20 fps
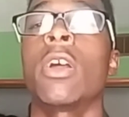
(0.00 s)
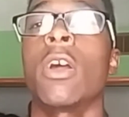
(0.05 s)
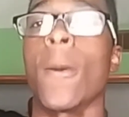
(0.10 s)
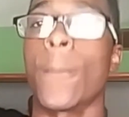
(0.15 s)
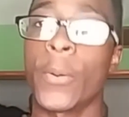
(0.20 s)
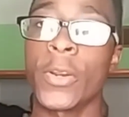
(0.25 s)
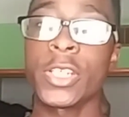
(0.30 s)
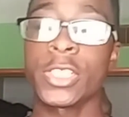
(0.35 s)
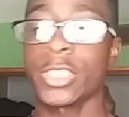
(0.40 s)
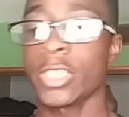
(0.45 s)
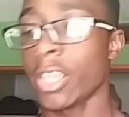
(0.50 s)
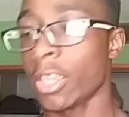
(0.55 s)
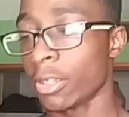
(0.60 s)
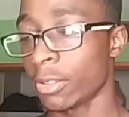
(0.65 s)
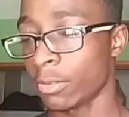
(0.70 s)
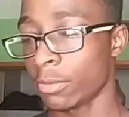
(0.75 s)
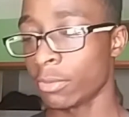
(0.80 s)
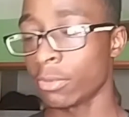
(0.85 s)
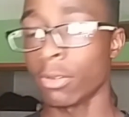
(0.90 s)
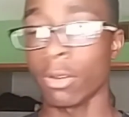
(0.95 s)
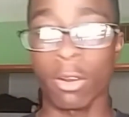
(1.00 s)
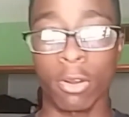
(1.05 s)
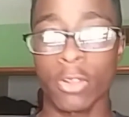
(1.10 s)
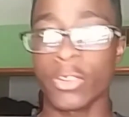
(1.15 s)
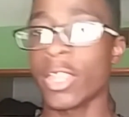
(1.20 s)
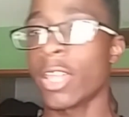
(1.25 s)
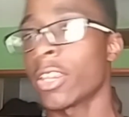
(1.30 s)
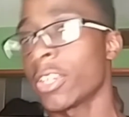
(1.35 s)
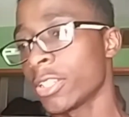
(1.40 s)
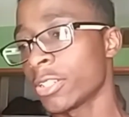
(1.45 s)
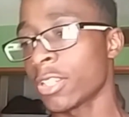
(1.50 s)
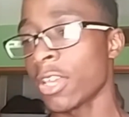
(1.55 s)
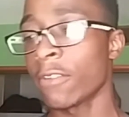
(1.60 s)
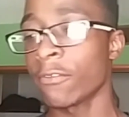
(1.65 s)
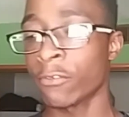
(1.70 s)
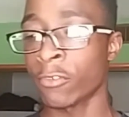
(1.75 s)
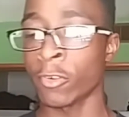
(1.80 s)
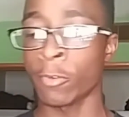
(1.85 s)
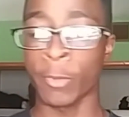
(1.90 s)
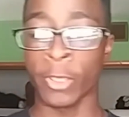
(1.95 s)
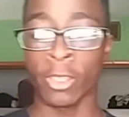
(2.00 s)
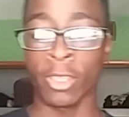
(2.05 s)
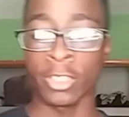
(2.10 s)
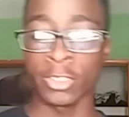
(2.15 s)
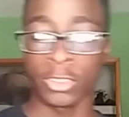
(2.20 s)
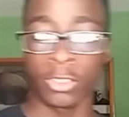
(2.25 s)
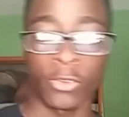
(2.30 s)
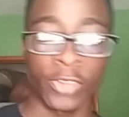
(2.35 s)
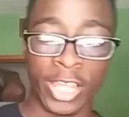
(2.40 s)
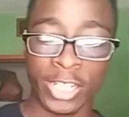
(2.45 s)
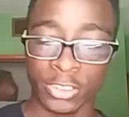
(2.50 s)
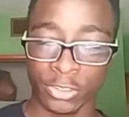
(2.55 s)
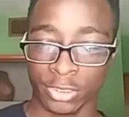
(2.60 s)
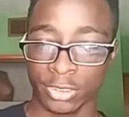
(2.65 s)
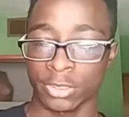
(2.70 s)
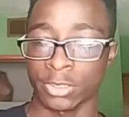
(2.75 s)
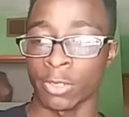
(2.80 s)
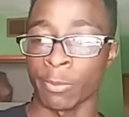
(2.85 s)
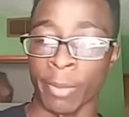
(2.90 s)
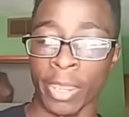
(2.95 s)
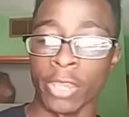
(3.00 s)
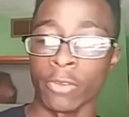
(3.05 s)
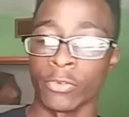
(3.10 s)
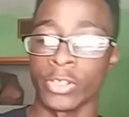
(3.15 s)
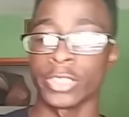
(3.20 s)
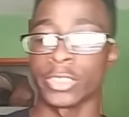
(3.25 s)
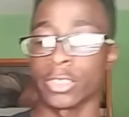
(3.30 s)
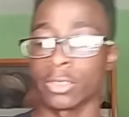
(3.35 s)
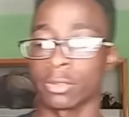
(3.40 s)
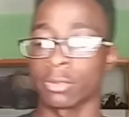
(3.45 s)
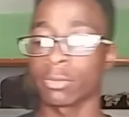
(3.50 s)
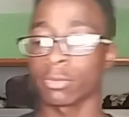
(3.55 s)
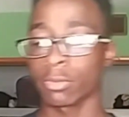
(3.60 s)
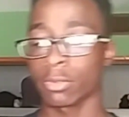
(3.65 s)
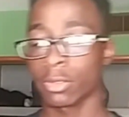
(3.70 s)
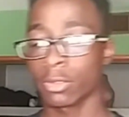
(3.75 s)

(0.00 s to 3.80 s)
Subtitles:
appreciate all that he had done for me, and so that's the main reason